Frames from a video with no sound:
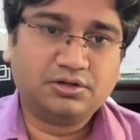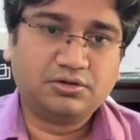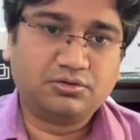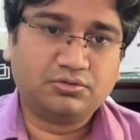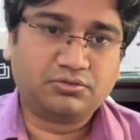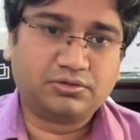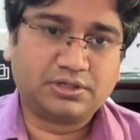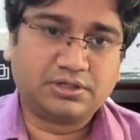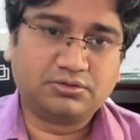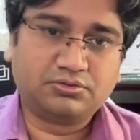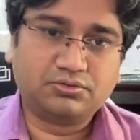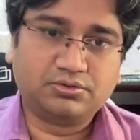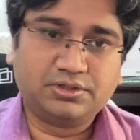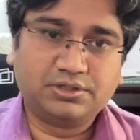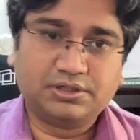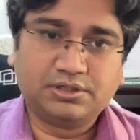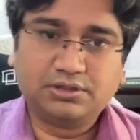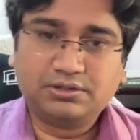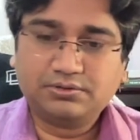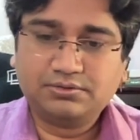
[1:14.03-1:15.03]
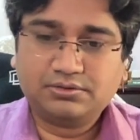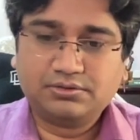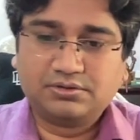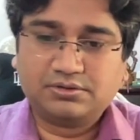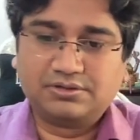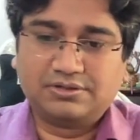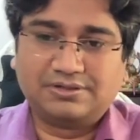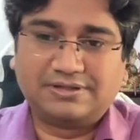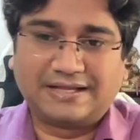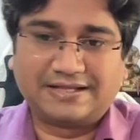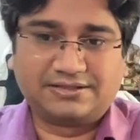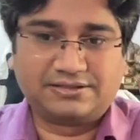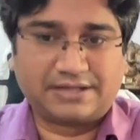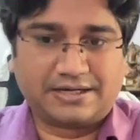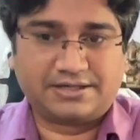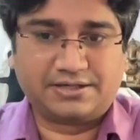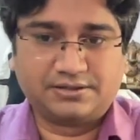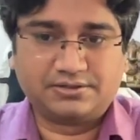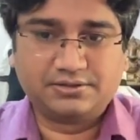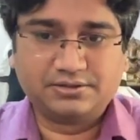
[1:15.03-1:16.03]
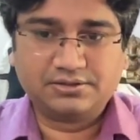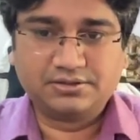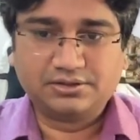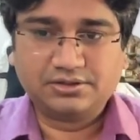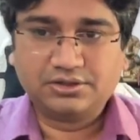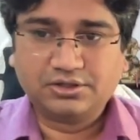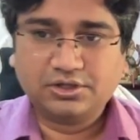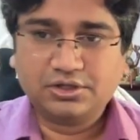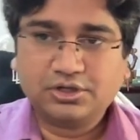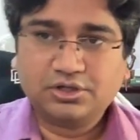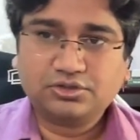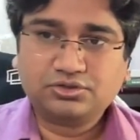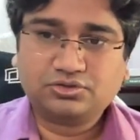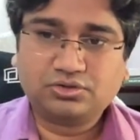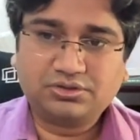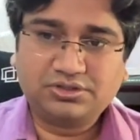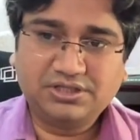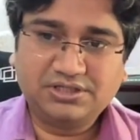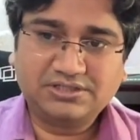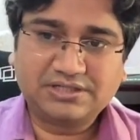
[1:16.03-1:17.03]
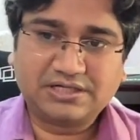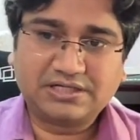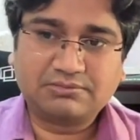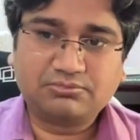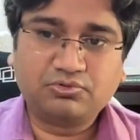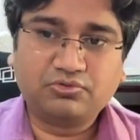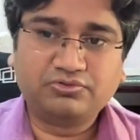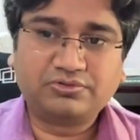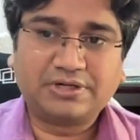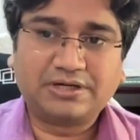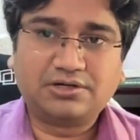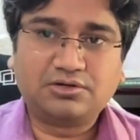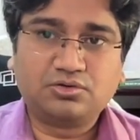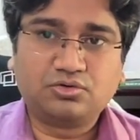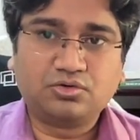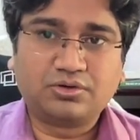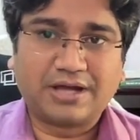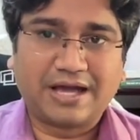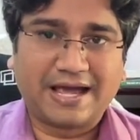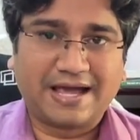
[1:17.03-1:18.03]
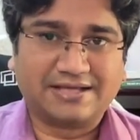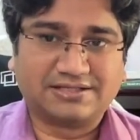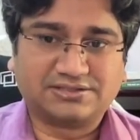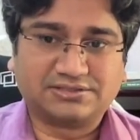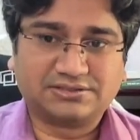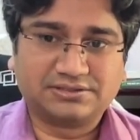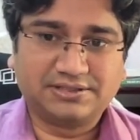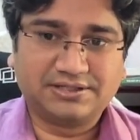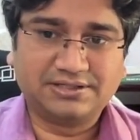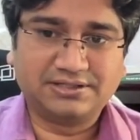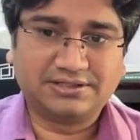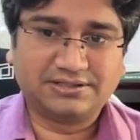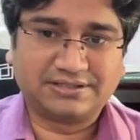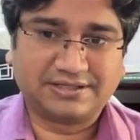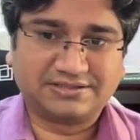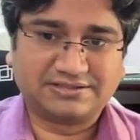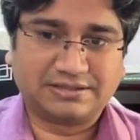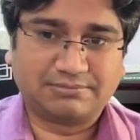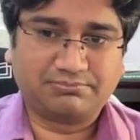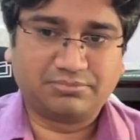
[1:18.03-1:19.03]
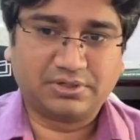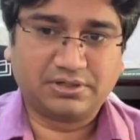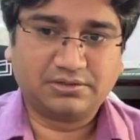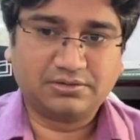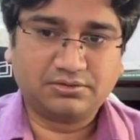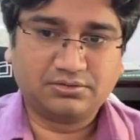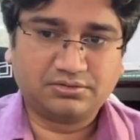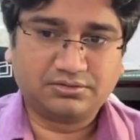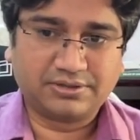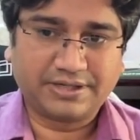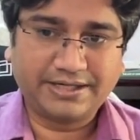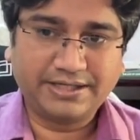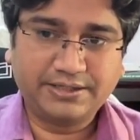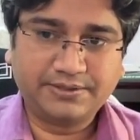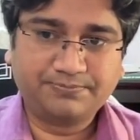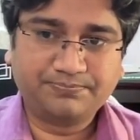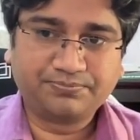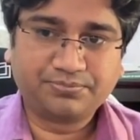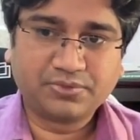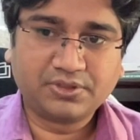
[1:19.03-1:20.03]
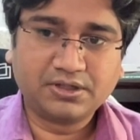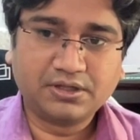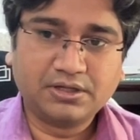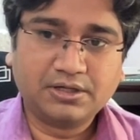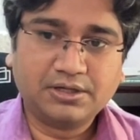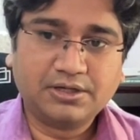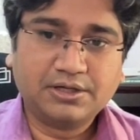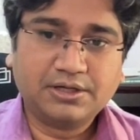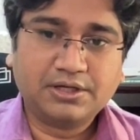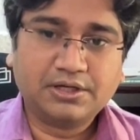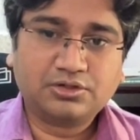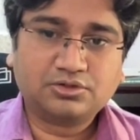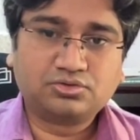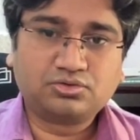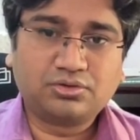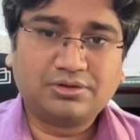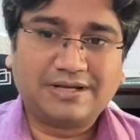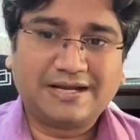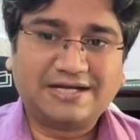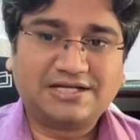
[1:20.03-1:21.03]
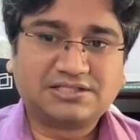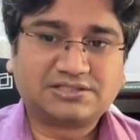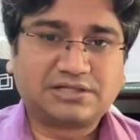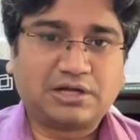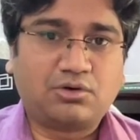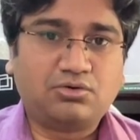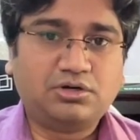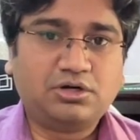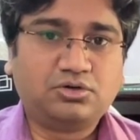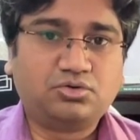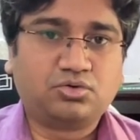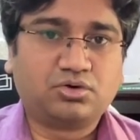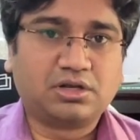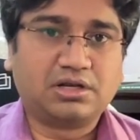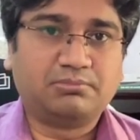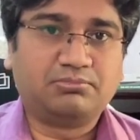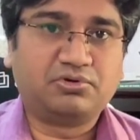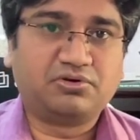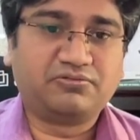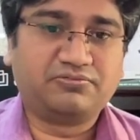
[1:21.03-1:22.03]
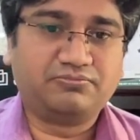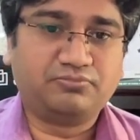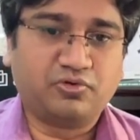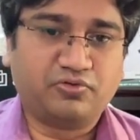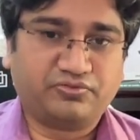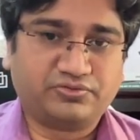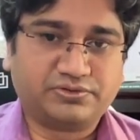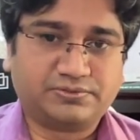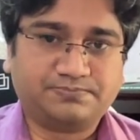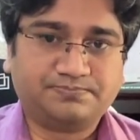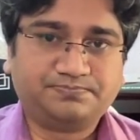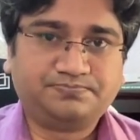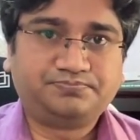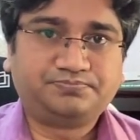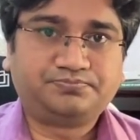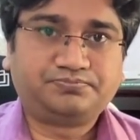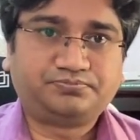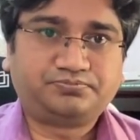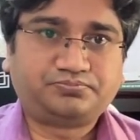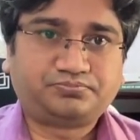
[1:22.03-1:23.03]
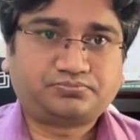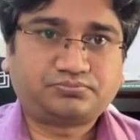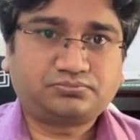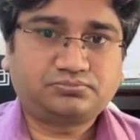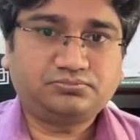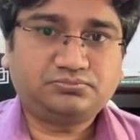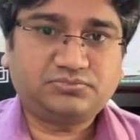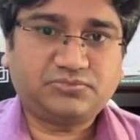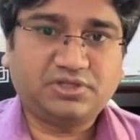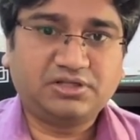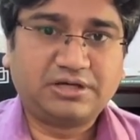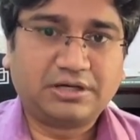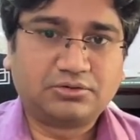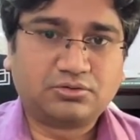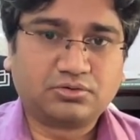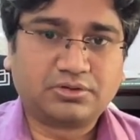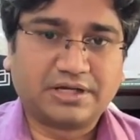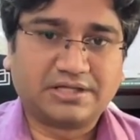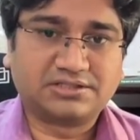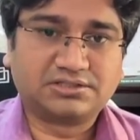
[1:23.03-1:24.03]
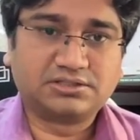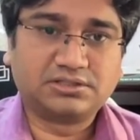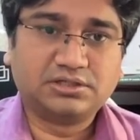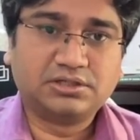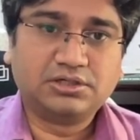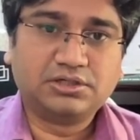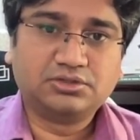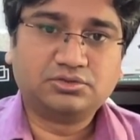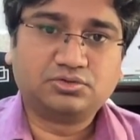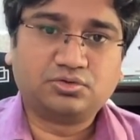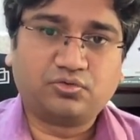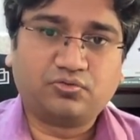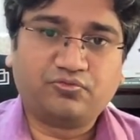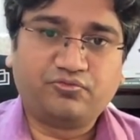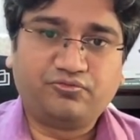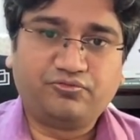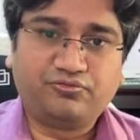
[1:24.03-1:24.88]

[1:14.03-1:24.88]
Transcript: rook can go here, like that. So these are the moves that rook has in this example, right. So let's count the total number of moves that rook has. So